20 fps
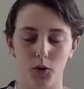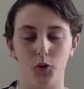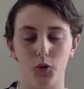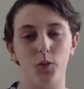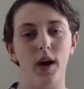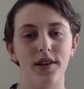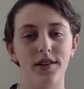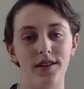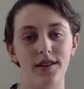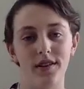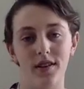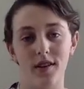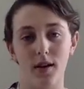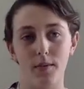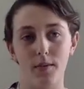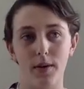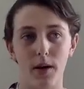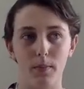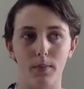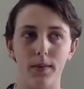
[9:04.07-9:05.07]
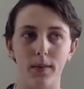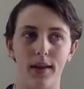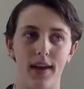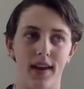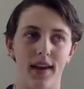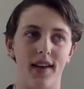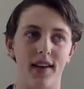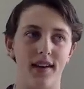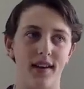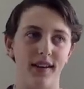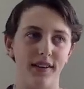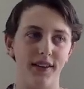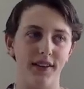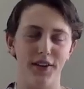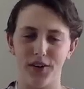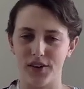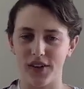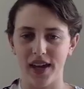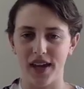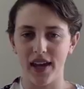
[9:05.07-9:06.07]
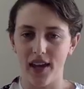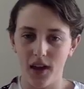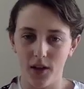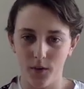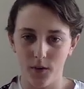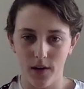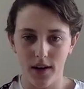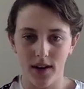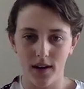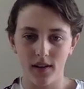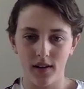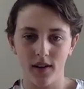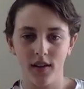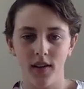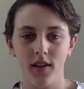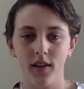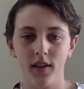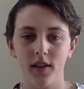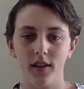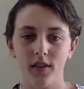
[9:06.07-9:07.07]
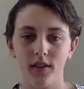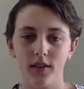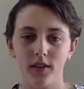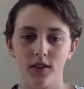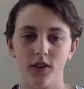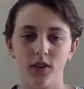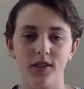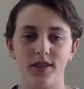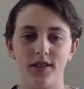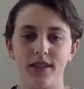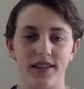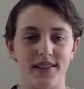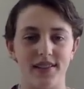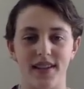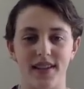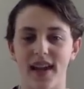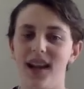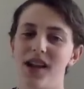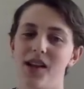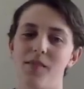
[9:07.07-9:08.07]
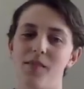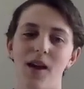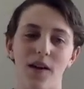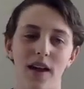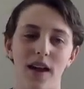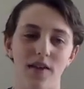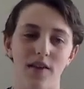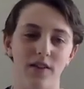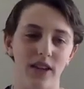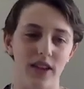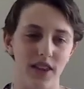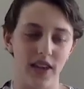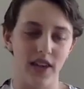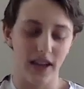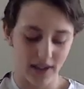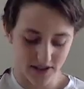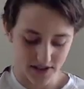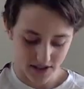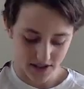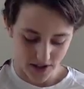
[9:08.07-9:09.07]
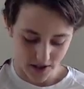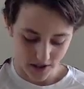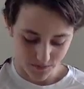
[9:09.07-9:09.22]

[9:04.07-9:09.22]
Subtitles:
wonder about playing a little kid where you're just excited about everything. So,